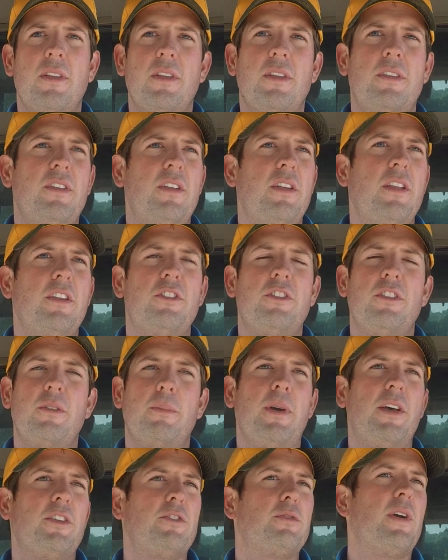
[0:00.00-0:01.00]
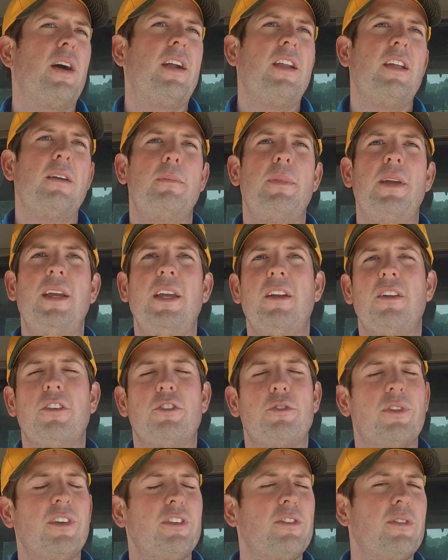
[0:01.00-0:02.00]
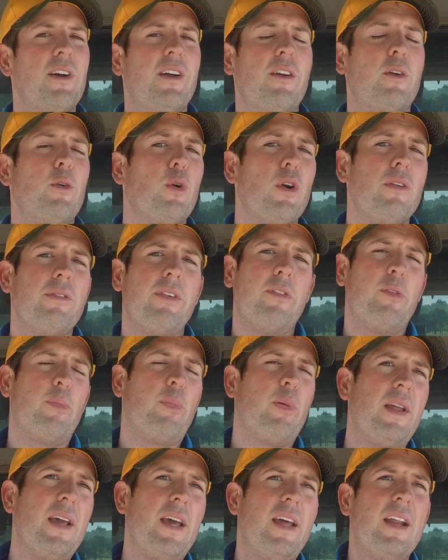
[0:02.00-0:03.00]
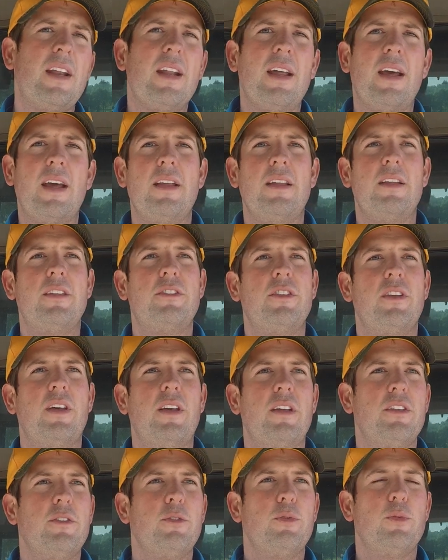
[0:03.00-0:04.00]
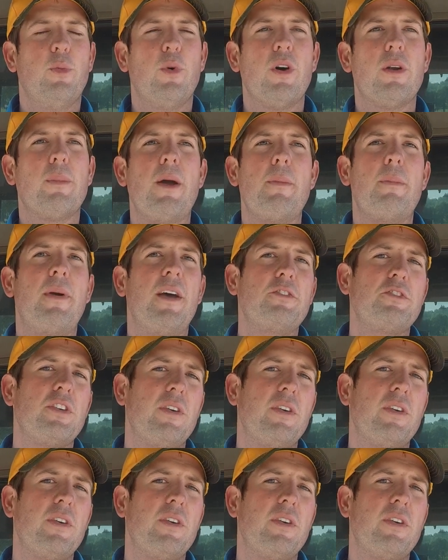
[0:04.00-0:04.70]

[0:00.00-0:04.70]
said this is the best variety of bean, this is the best variety of corn I've ever planted. It's one of my best